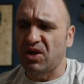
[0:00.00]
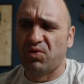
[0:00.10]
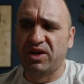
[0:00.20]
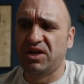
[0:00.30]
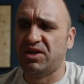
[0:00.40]

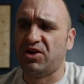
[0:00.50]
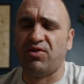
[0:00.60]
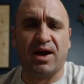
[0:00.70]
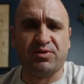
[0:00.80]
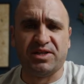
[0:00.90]
where you need to
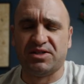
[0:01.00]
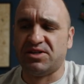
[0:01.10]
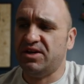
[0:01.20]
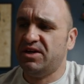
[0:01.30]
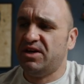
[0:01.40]
ground it
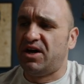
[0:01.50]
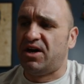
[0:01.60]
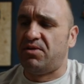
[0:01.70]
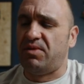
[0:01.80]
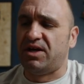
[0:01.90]

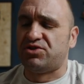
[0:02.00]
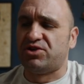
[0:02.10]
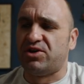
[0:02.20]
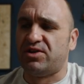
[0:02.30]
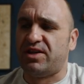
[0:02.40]
and make
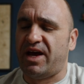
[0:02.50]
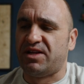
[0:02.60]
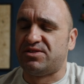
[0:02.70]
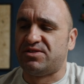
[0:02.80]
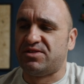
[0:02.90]
sure
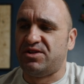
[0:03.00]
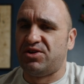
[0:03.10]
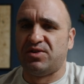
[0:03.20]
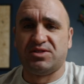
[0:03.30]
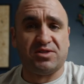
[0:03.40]
that, you
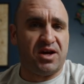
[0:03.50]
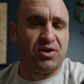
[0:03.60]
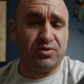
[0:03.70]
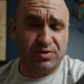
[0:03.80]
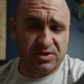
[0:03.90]
know, it's not
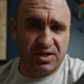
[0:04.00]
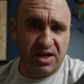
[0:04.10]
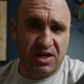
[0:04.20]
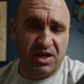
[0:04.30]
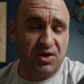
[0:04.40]

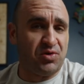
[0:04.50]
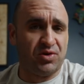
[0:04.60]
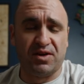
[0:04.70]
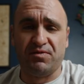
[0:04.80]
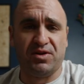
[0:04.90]
hallucinating
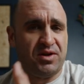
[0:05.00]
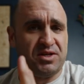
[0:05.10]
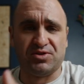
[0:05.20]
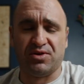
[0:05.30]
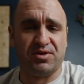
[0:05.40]
or giving you any
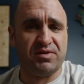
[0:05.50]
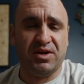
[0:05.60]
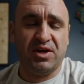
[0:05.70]
sort of